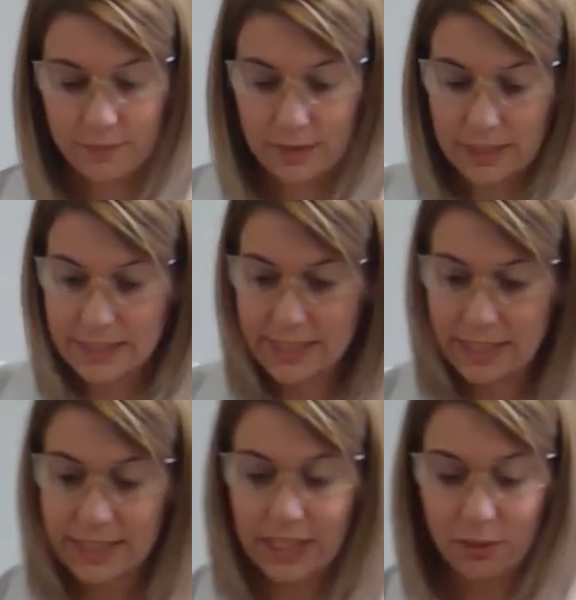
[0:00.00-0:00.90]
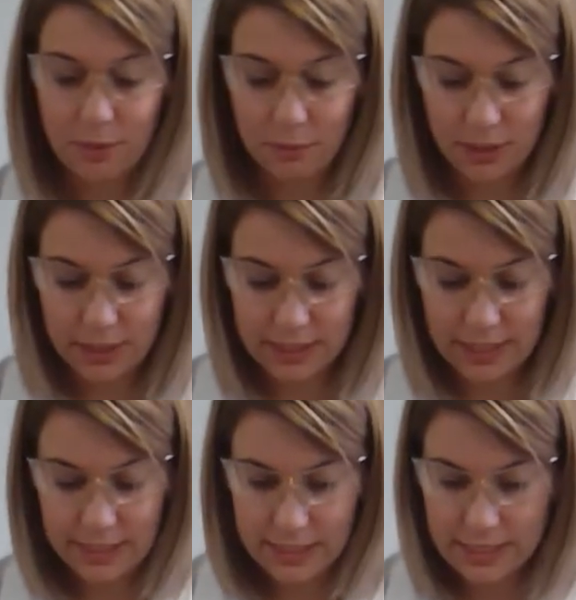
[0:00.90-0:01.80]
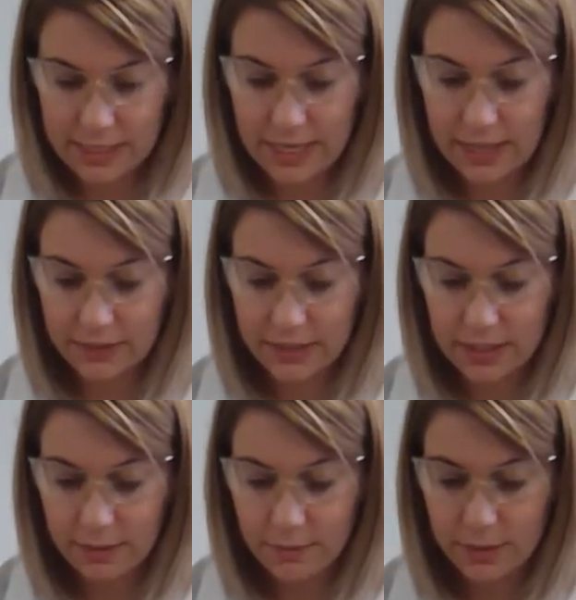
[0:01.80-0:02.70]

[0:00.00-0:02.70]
The second element we're going to test is calcium.